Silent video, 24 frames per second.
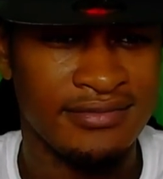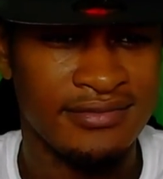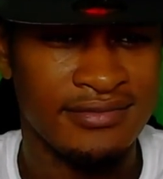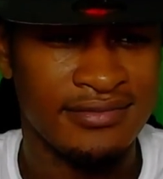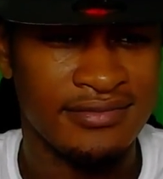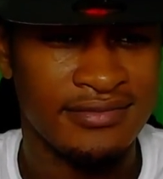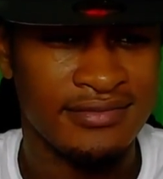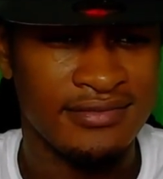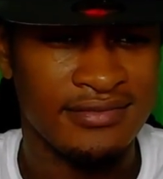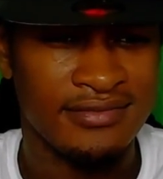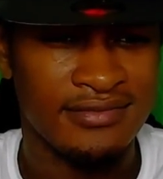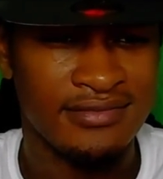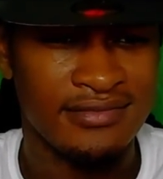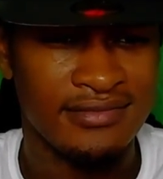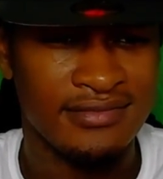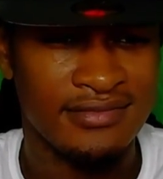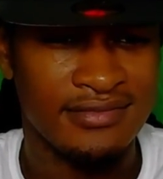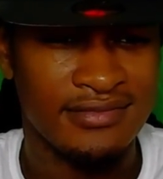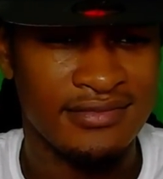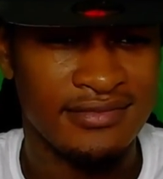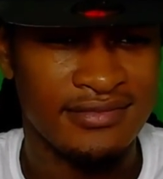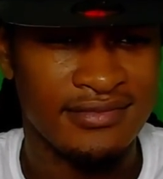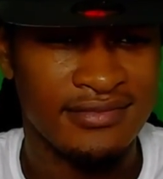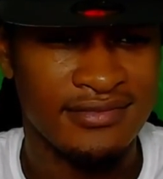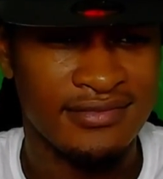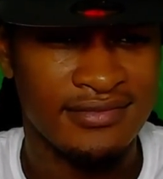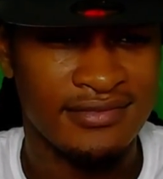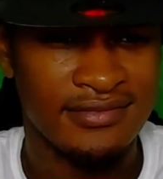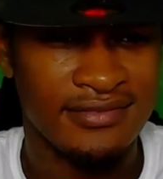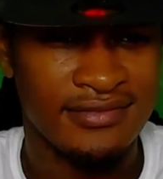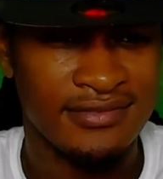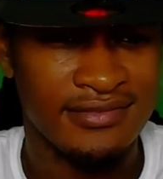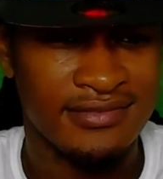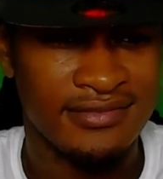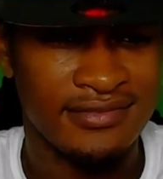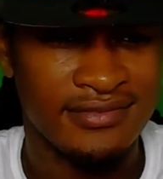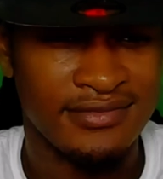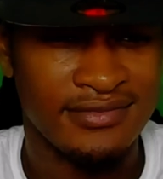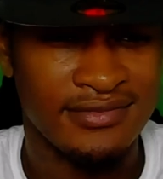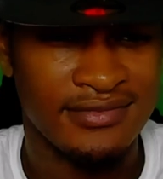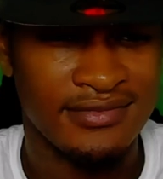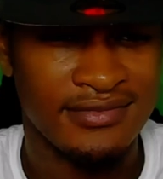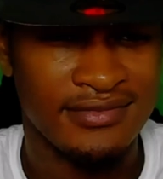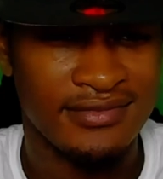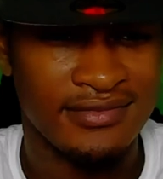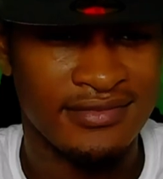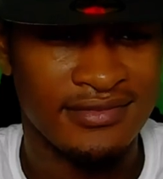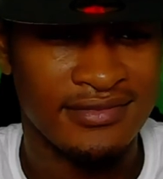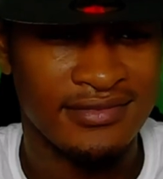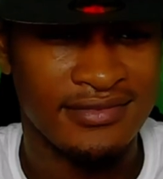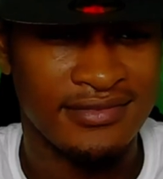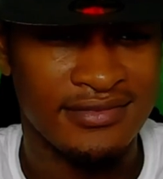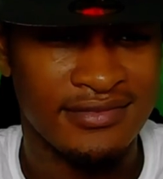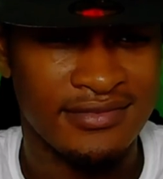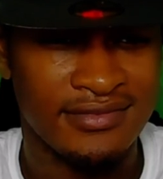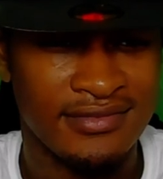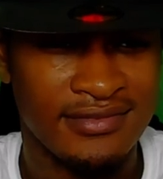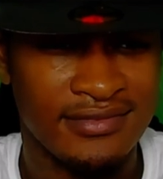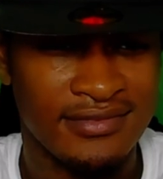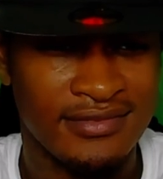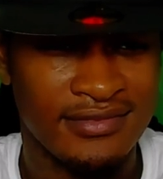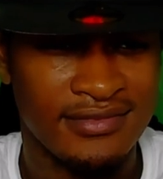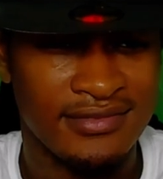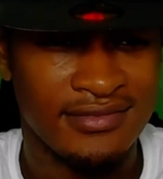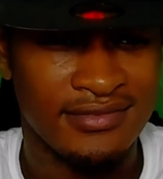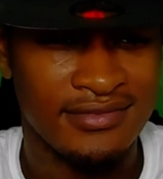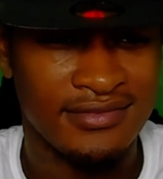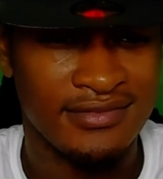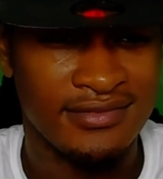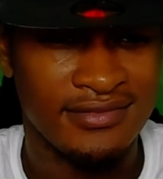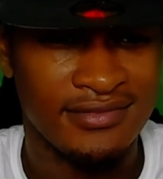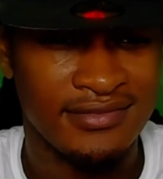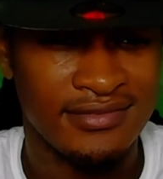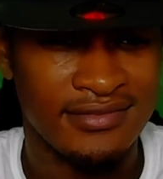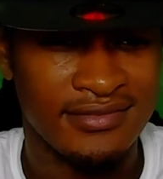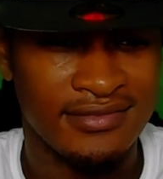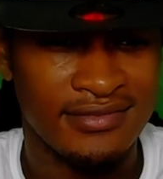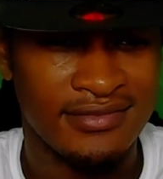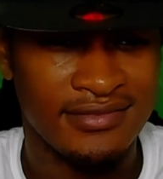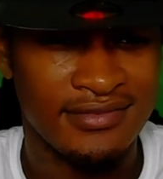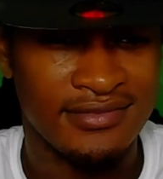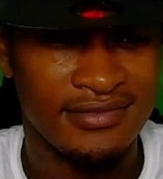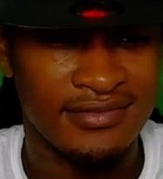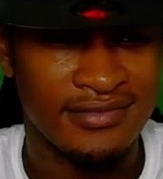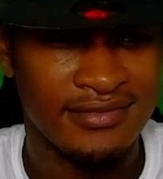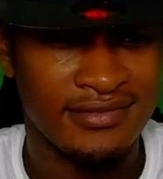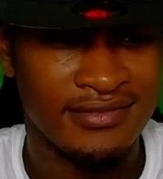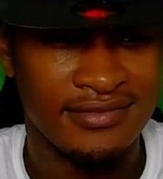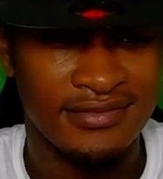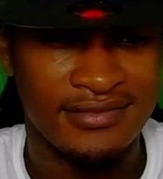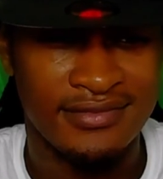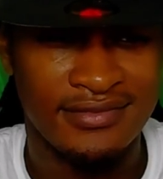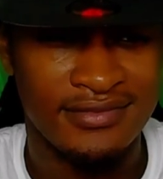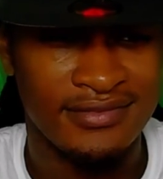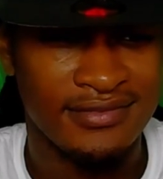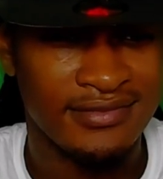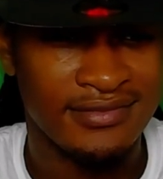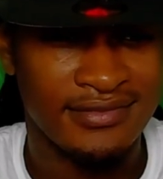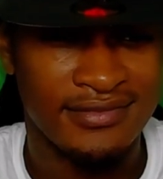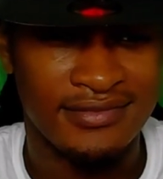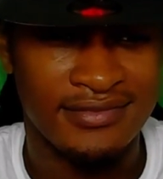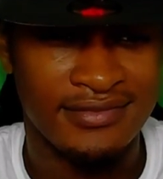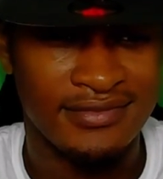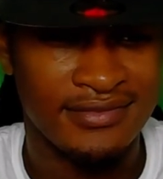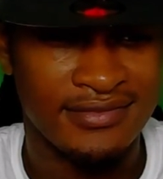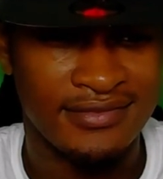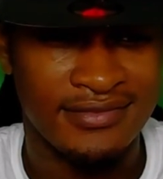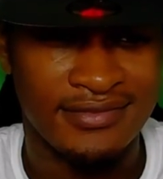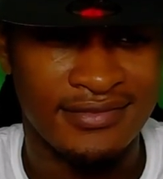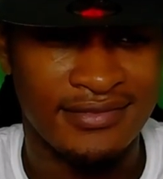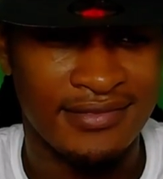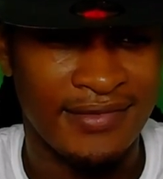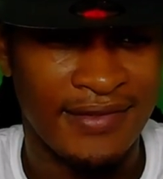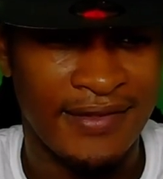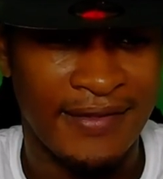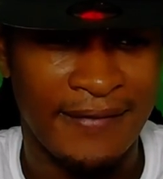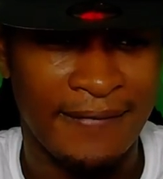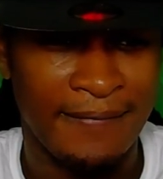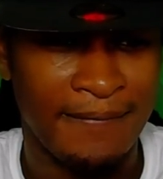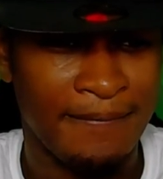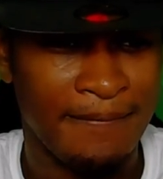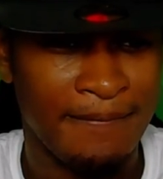Nothing is said.